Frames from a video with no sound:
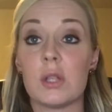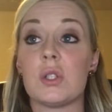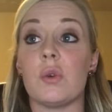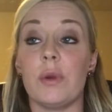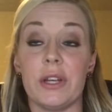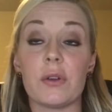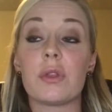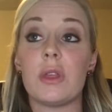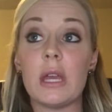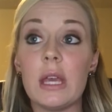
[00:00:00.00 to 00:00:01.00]
So when you're
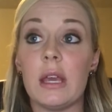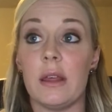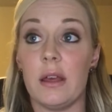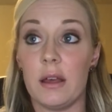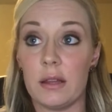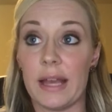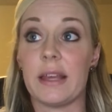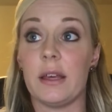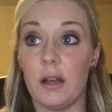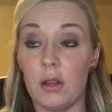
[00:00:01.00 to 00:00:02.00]
thinking
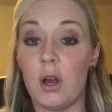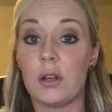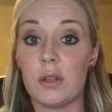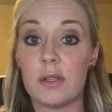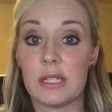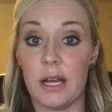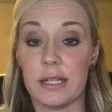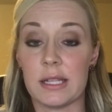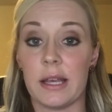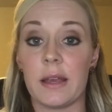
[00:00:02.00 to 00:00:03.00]
like along those
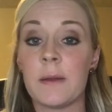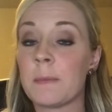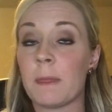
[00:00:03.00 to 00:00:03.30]
lines, like